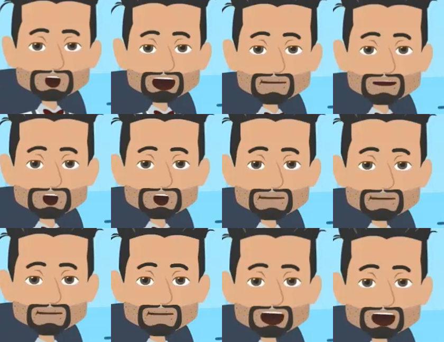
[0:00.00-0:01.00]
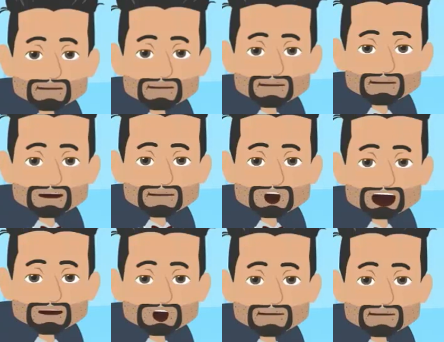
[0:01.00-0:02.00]
our customers know that this happens
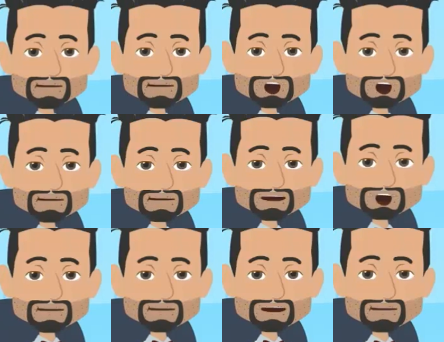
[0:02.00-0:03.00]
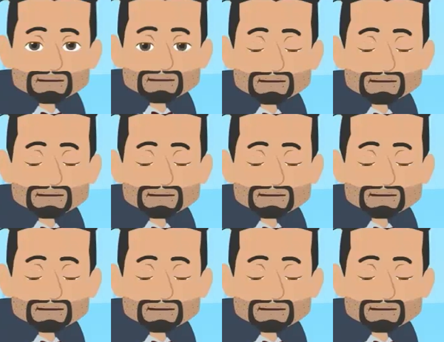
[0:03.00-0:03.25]
without impacting the network.